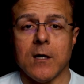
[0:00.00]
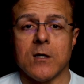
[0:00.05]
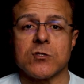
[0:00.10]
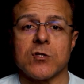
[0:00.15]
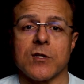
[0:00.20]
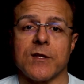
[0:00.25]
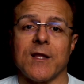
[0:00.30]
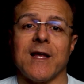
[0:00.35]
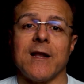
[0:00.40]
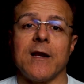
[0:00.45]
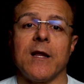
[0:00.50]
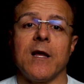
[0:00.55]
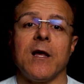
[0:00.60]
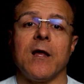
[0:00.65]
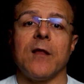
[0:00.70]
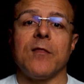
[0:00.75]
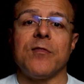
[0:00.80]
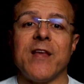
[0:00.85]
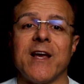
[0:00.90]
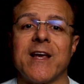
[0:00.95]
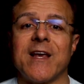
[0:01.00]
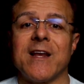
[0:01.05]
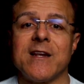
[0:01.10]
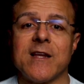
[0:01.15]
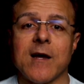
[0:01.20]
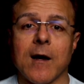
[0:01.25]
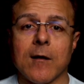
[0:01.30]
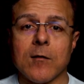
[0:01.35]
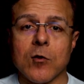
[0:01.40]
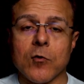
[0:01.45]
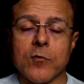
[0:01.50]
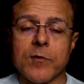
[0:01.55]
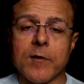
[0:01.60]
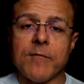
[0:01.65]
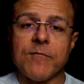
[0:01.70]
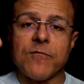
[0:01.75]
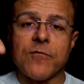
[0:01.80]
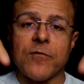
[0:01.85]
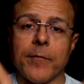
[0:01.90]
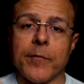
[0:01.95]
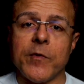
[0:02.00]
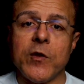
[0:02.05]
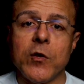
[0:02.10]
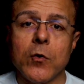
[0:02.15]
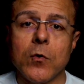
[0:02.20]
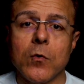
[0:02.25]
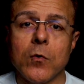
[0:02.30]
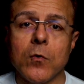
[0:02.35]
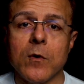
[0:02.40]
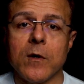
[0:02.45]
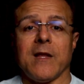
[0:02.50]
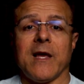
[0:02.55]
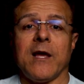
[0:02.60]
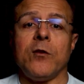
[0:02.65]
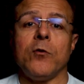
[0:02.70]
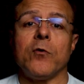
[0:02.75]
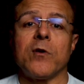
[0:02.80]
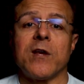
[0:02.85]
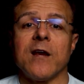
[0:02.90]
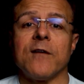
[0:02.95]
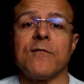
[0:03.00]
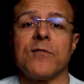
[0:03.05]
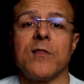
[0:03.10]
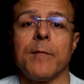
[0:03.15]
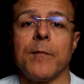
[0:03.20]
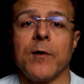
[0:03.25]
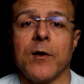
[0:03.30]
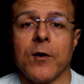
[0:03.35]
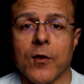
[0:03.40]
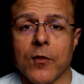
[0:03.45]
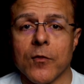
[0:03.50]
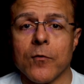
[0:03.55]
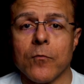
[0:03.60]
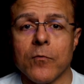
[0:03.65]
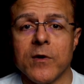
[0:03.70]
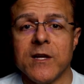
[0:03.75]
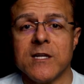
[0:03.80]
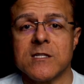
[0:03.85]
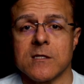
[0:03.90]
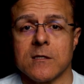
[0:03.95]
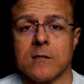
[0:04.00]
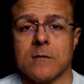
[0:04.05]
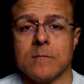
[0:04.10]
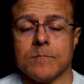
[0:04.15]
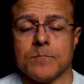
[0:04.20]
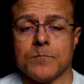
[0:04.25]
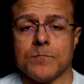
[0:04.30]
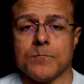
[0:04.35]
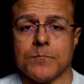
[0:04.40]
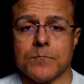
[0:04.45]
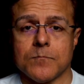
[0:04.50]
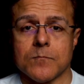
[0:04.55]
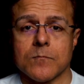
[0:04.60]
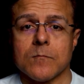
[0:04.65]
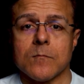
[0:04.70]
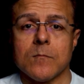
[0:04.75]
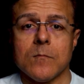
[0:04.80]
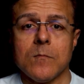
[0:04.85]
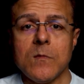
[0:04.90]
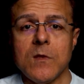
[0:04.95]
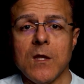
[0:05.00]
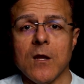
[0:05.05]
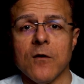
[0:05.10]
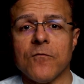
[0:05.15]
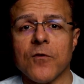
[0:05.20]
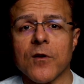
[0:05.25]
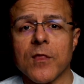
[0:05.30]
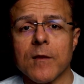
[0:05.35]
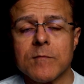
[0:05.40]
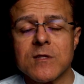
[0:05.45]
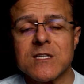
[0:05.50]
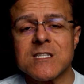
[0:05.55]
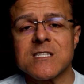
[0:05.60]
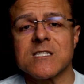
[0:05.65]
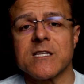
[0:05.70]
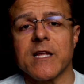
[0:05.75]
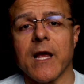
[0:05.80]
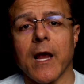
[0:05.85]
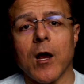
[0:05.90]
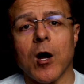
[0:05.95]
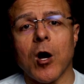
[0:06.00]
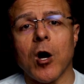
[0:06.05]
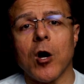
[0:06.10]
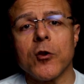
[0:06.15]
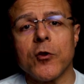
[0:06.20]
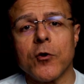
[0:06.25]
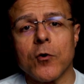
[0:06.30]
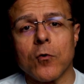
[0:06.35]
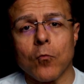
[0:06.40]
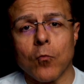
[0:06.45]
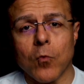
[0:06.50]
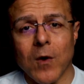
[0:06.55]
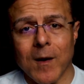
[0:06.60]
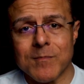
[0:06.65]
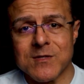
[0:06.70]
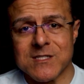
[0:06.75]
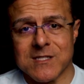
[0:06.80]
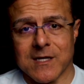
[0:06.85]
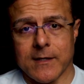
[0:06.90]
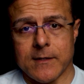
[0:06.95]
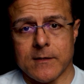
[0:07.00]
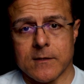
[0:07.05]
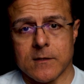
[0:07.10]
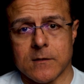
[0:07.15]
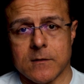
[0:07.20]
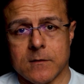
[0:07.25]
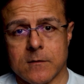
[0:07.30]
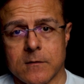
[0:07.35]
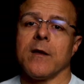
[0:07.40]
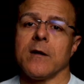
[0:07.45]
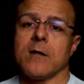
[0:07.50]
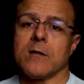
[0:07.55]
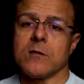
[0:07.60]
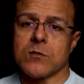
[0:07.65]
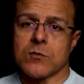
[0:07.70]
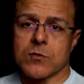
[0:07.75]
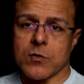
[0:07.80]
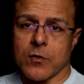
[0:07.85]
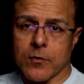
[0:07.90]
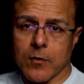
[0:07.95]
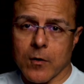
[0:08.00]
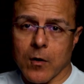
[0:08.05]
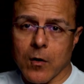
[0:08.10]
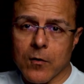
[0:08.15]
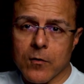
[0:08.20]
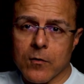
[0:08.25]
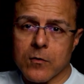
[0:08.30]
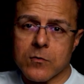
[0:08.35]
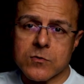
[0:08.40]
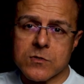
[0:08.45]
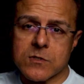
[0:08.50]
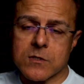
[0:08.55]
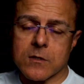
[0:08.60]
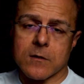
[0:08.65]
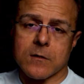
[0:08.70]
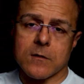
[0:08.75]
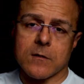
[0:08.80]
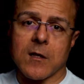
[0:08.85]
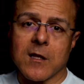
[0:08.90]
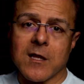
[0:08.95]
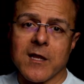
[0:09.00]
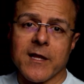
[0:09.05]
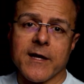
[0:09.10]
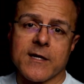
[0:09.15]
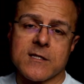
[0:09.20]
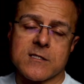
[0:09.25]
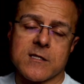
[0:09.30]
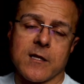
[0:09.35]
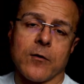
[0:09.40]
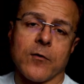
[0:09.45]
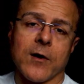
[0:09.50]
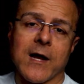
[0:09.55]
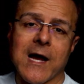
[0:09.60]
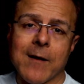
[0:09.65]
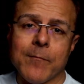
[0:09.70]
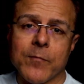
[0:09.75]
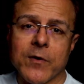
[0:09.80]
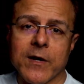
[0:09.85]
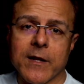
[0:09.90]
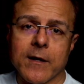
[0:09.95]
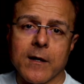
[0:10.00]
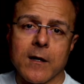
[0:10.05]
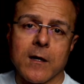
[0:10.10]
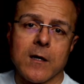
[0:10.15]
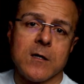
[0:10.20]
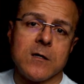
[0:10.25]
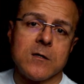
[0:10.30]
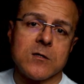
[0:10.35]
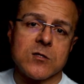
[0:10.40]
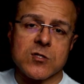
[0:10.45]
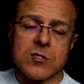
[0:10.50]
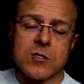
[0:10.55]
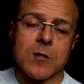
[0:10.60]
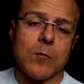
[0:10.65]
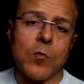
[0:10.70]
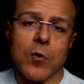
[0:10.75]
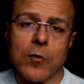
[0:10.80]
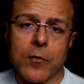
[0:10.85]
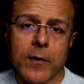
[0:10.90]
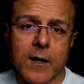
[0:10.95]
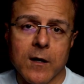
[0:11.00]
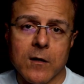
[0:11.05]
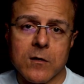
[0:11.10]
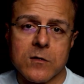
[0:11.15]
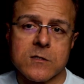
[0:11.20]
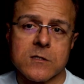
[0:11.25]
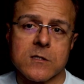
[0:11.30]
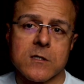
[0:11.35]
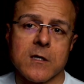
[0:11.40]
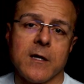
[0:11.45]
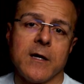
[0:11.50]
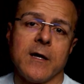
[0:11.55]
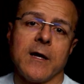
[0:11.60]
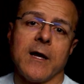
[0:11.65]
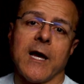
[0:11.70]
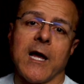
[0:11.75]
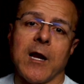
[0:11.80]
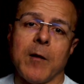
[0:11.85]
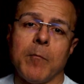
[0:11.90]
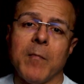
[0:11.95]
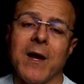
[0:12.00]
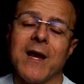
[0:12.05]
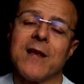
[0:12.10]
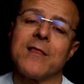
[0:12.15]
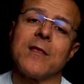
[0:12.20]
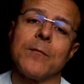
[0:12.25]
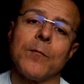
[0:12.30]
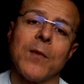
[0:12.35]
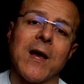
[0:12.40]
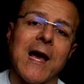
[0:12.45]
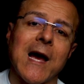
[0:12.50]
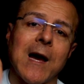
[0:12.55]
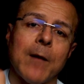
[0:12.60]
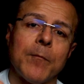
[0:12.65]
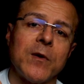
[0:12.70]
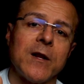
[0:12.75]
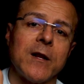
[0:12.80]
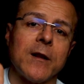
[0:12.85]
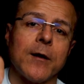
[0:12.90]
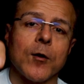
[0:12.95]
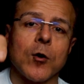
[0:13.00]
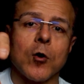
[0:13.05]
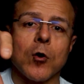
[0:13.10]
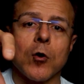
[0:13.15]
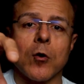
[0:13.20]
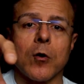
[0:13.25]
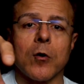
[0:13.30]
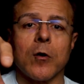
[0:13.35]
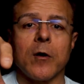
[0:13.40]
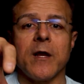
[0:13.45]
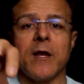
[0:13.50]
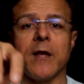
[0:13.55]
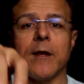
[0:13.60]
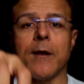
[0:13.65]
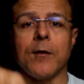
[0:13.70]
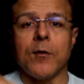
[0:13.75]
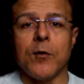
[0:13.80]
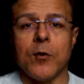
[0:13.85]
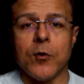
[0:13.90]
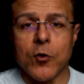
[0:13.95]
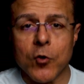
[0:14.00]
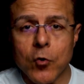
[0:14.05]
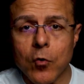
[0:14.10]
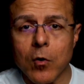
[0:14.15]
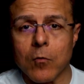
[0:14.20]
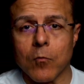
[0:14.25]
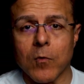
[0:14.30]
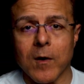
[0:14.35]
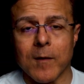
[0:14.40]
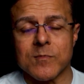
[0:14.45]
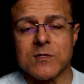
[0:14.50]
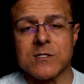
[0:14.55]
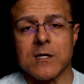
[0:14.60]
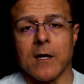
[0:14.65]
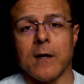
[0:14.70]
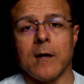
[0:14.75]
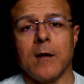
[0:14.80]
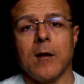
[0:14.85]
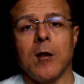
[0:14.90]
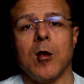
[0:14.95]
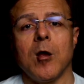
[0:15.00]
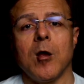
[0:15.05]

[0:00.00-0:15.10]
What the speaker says: so that they can download them from you, and you give them another reason for them to stay on your website. Turn all those clicks that are happening somewhere else and make them happen and occur in your website.